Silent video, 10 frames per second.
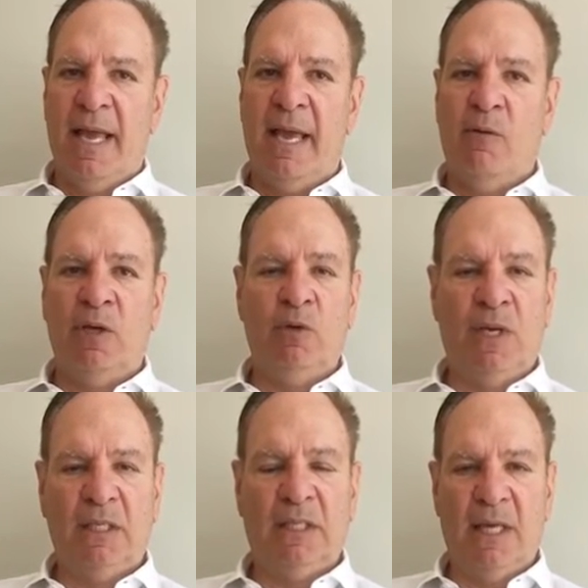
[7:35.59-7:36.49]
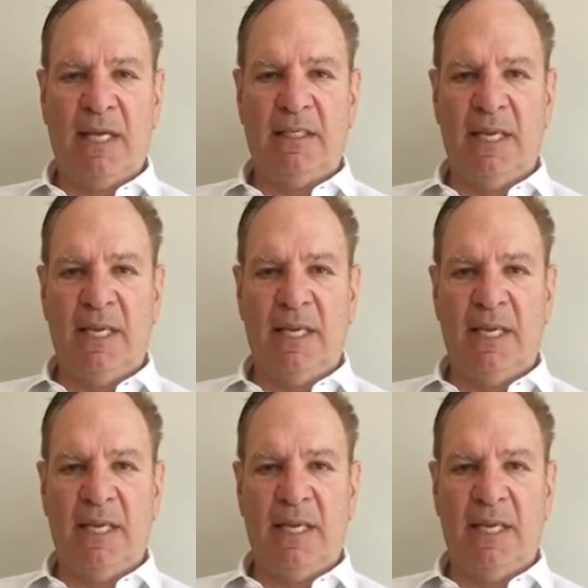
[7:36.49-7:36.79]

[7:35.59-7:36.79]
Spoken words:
And when you get to that